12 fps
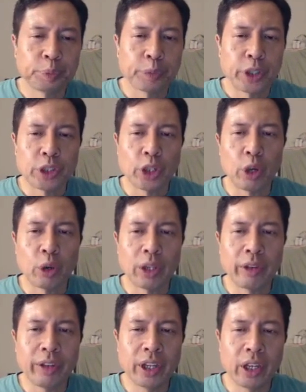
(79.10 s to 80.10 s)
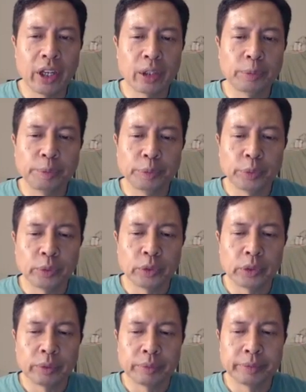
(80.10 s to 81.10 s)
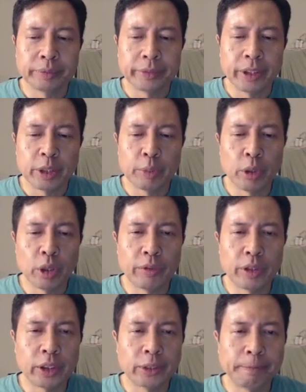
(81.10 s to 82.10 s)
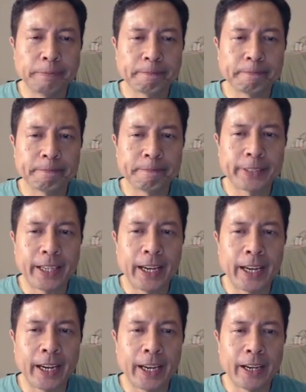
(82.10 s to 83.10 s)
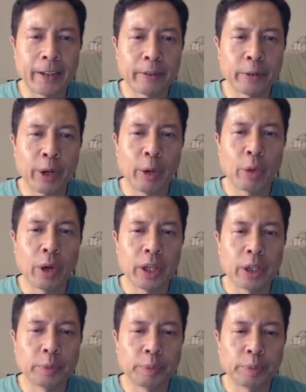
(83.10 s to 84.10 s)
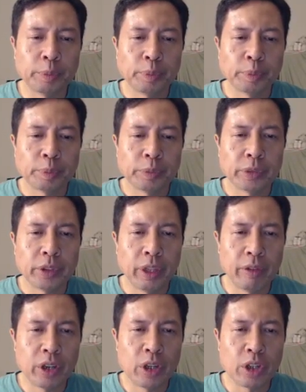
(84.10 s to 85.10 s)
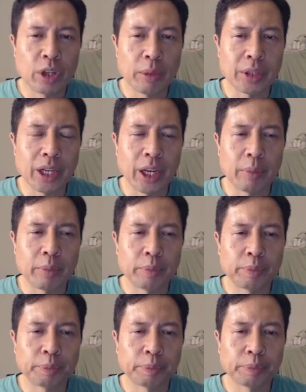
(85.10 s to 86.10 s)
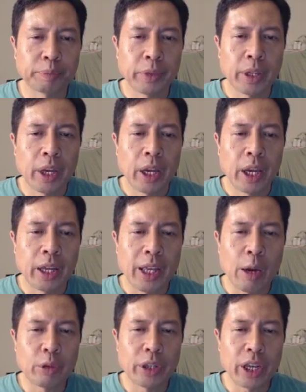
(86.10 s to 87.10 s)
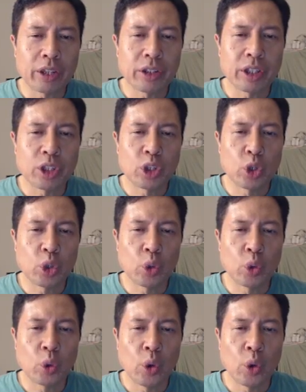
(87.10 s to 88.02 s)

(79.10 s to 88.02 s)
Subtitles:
So love it here. It's beautiful, great weather, even in the summertime. And that will take us into